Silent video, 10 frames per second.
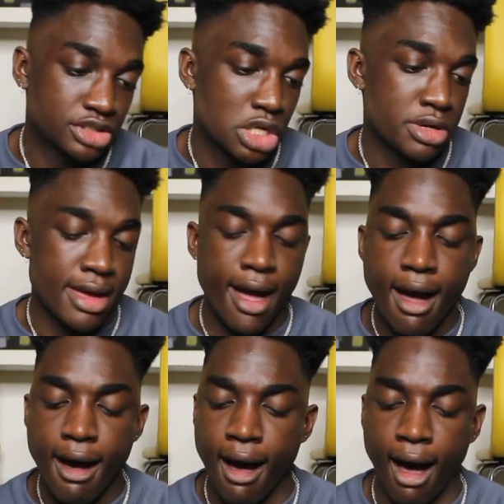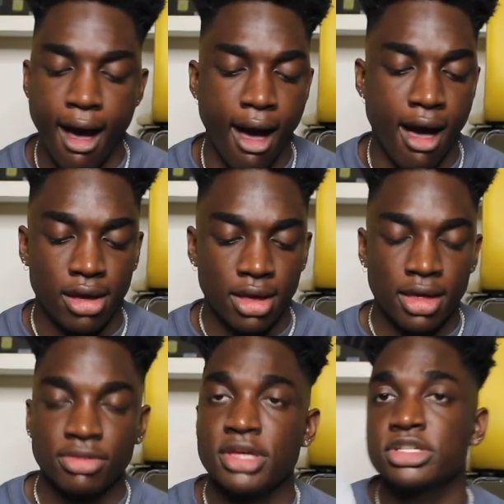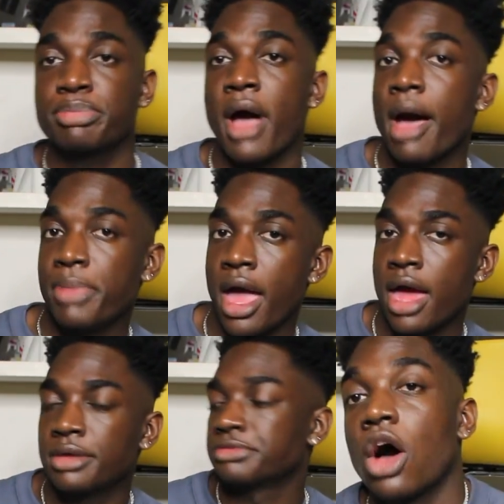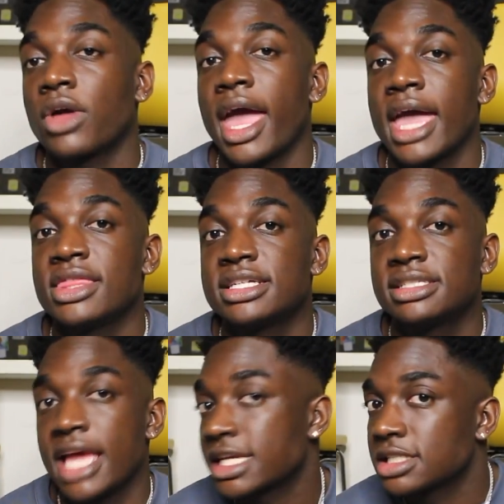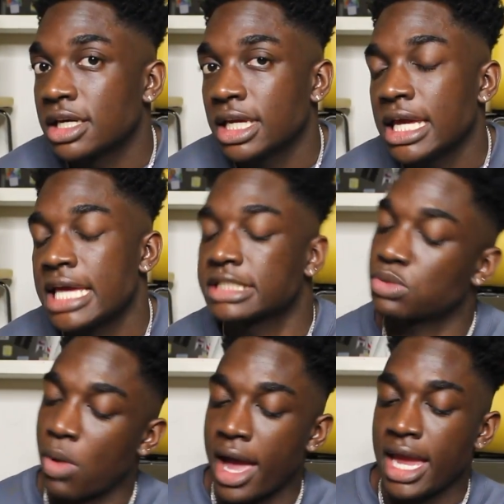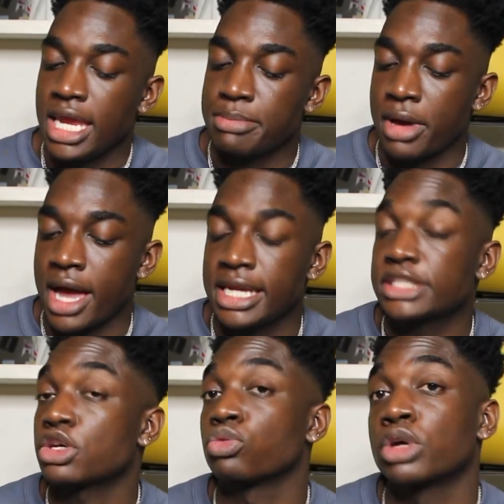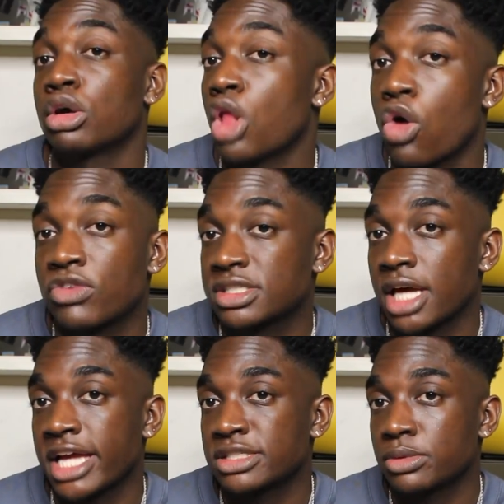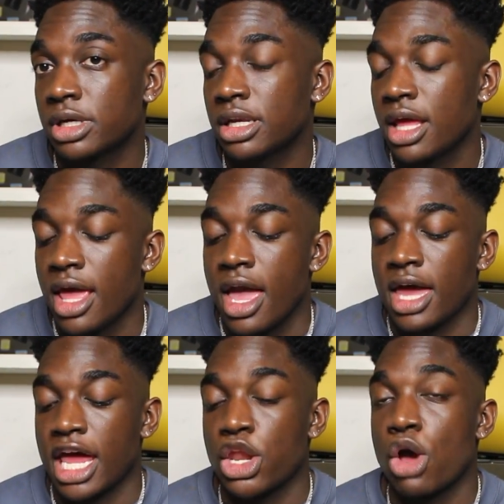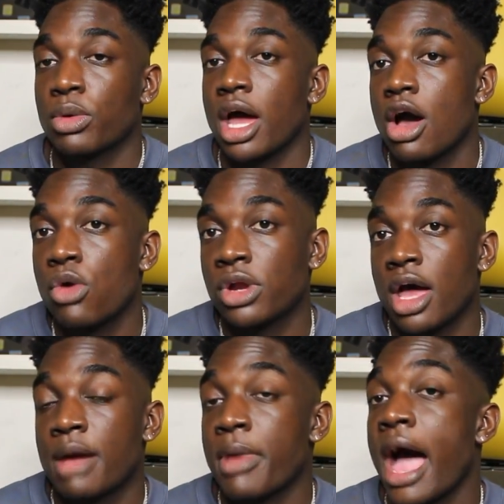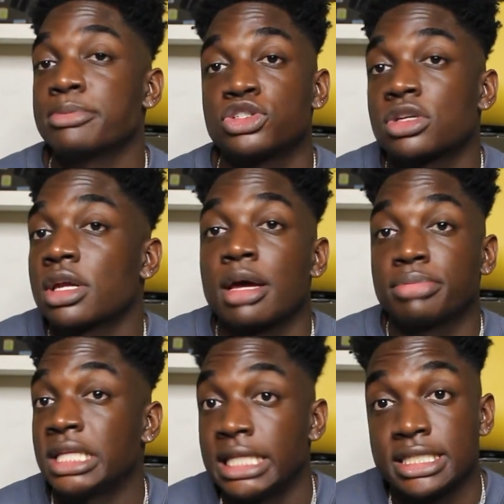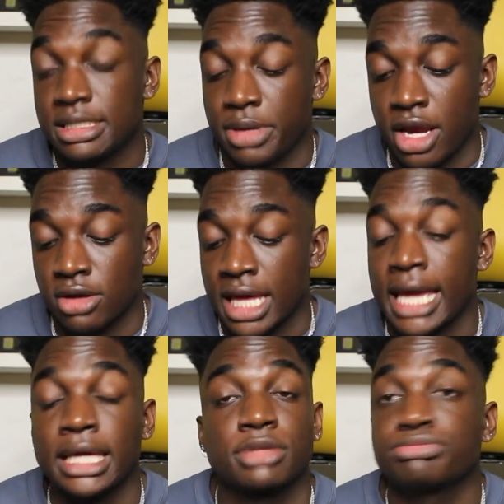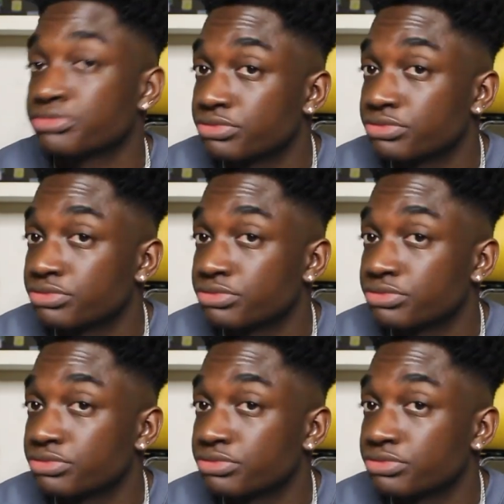So yeah! These are popping. Okay, this next hoodie is white, but it's a real oversized one. And I know when I hold it up, I'm just gonna completely disappear, like